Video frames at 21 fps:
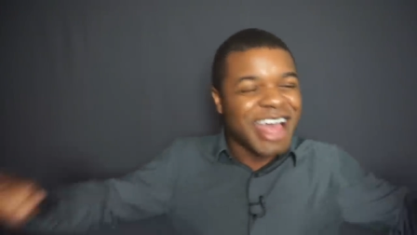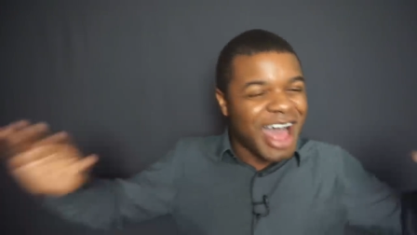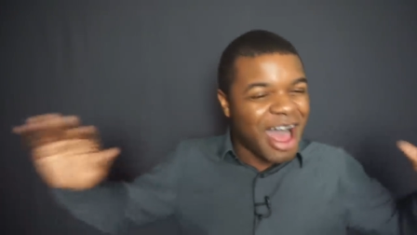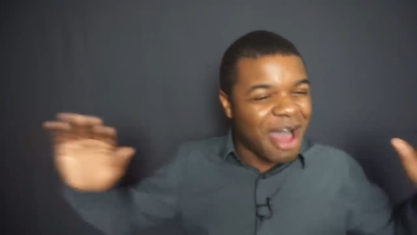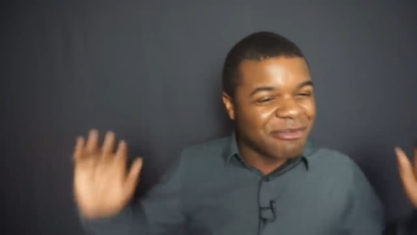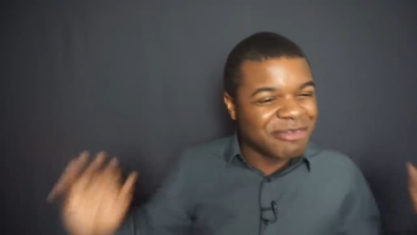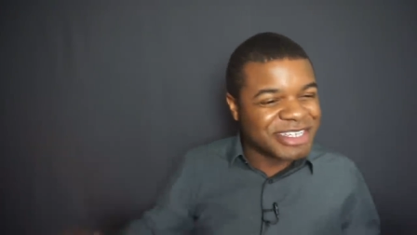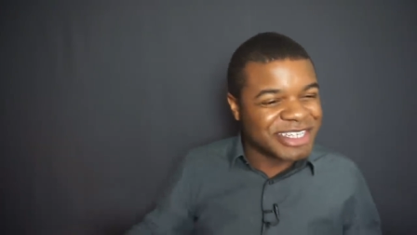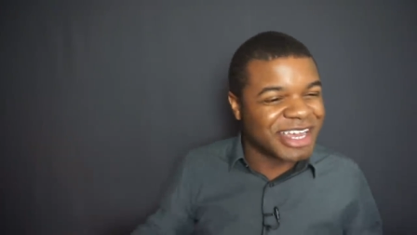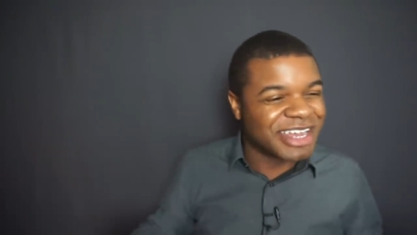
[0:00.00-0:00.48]

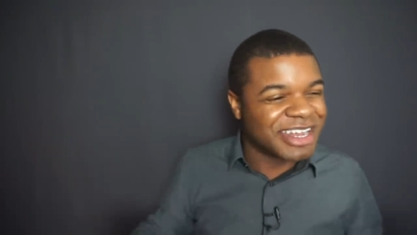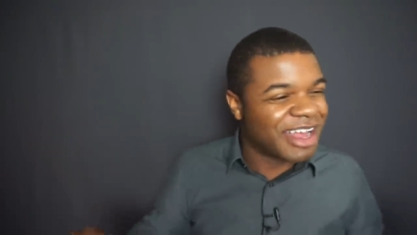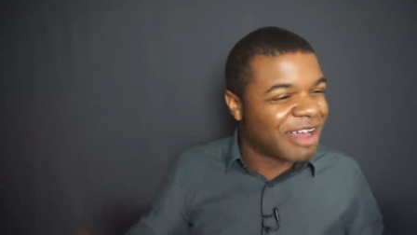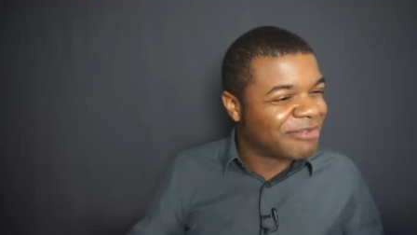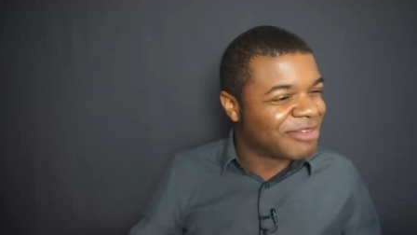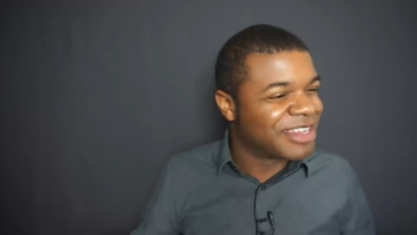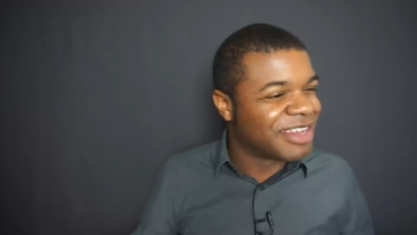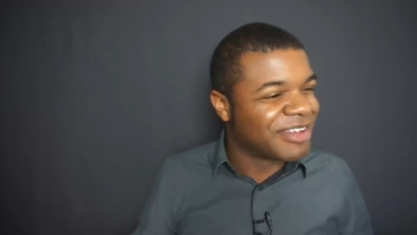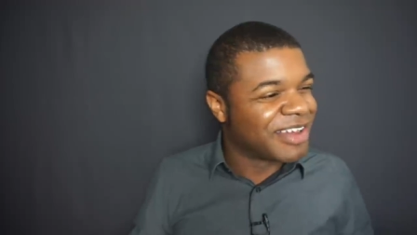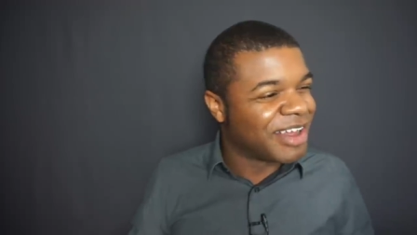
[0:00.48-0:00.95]
I'm done.
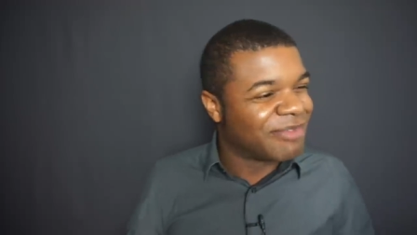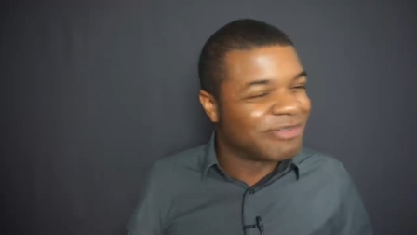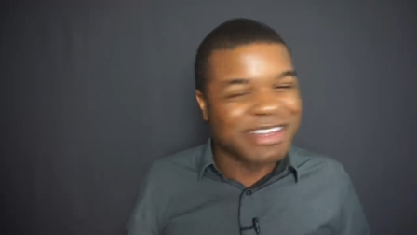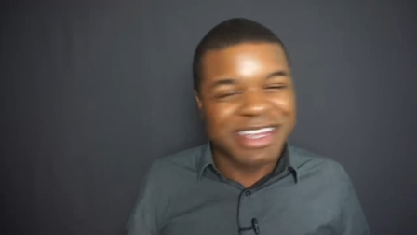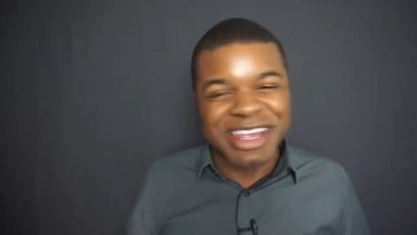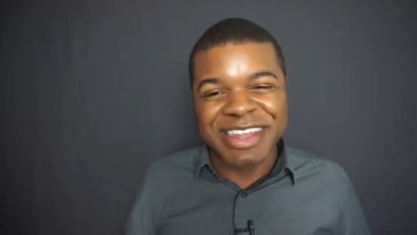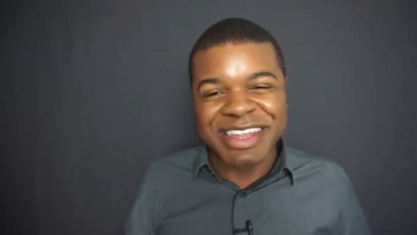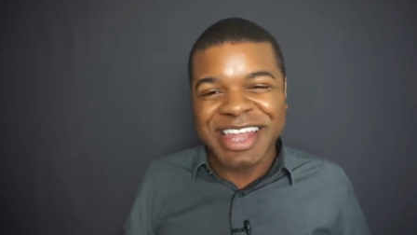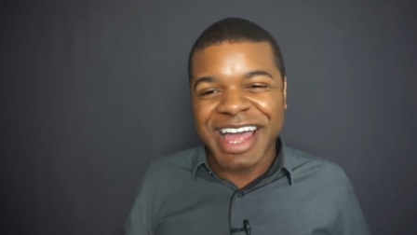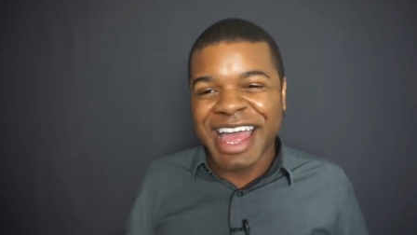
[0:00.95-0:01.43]
I'm done. I'm
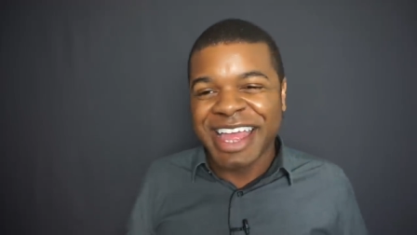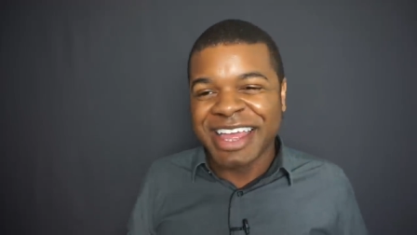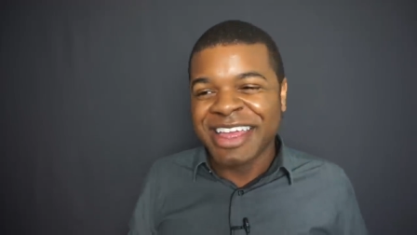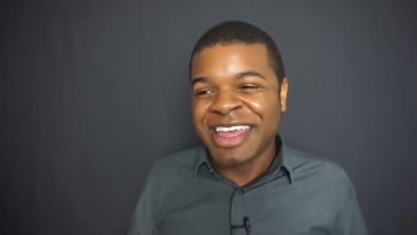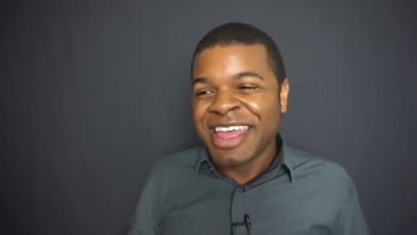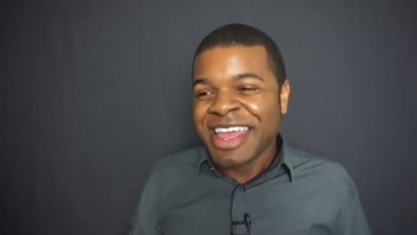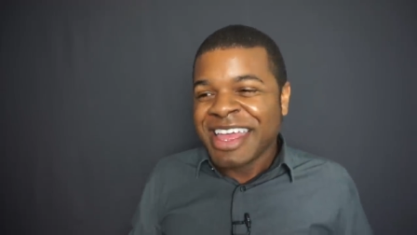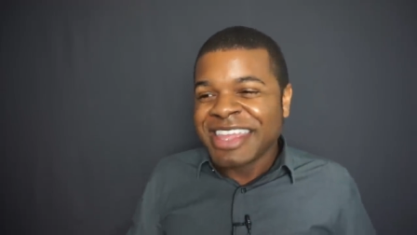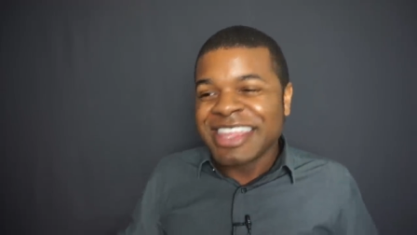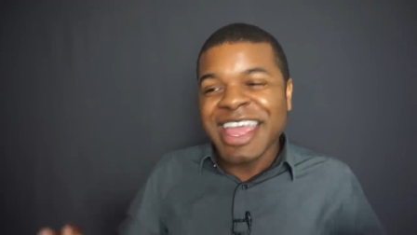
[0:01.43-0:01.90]
done. Like,
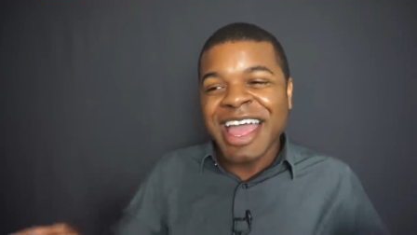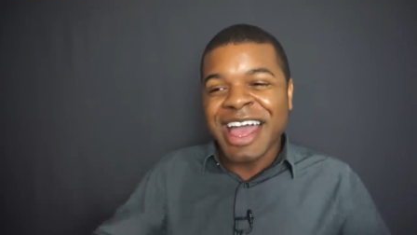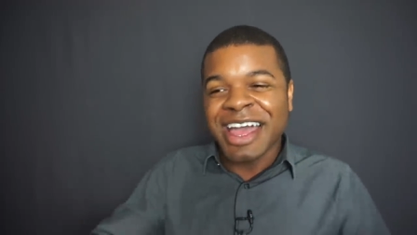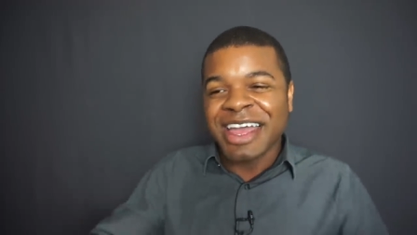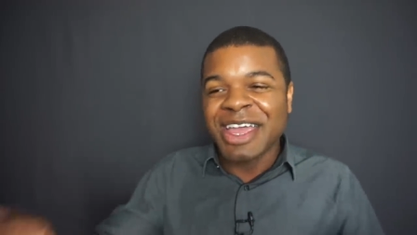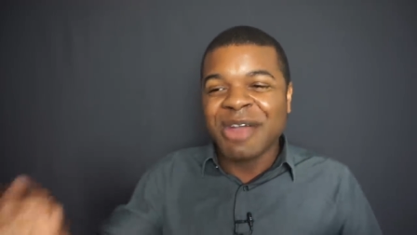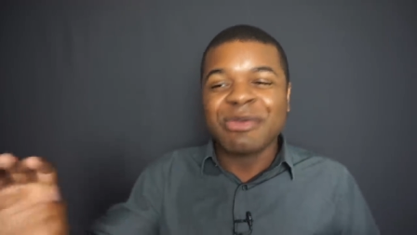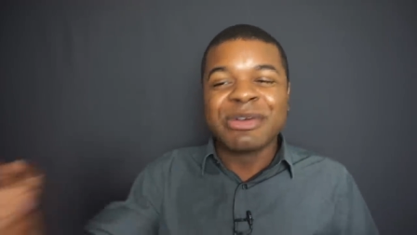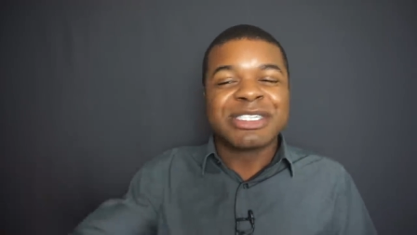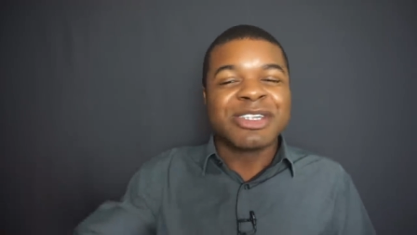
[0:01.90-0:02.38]
yeah,
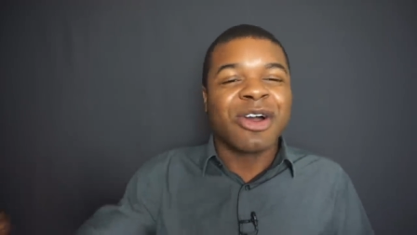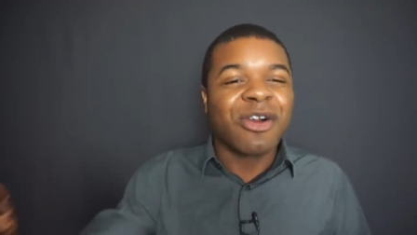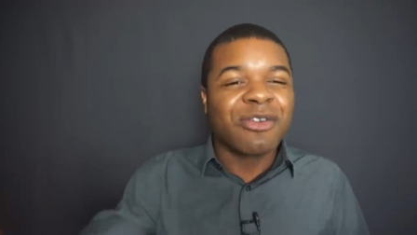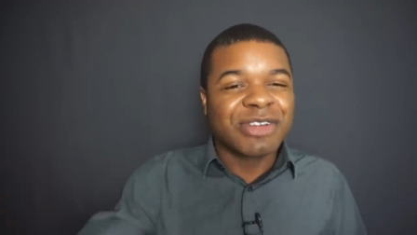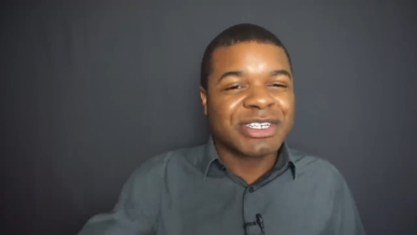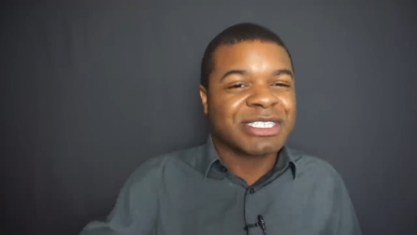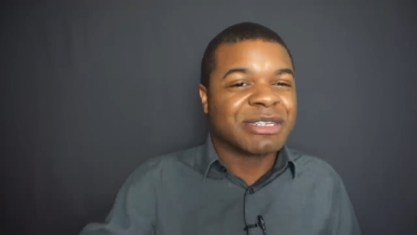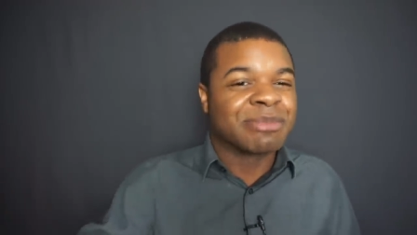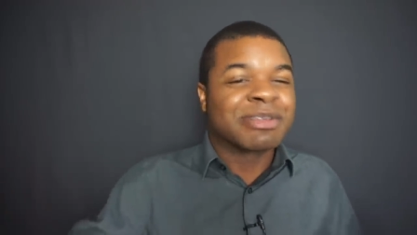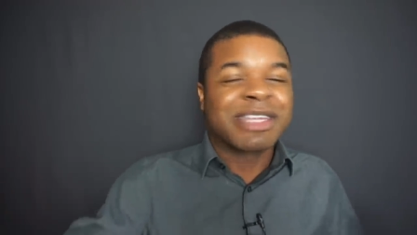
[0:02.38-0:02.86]
it was
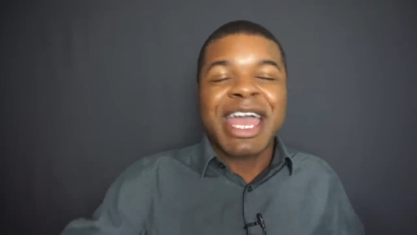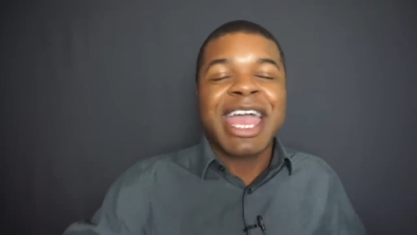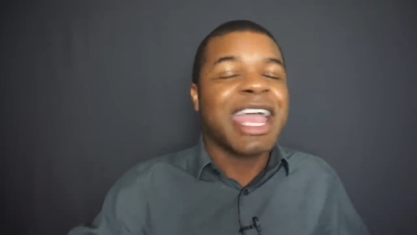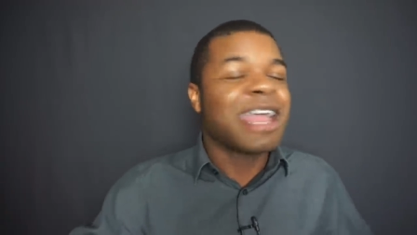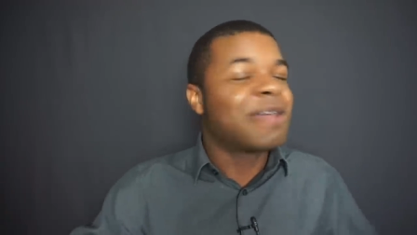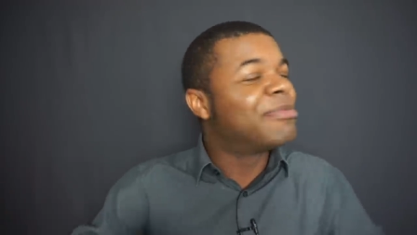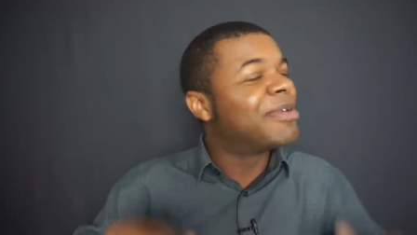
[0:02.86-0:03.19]
over some cake,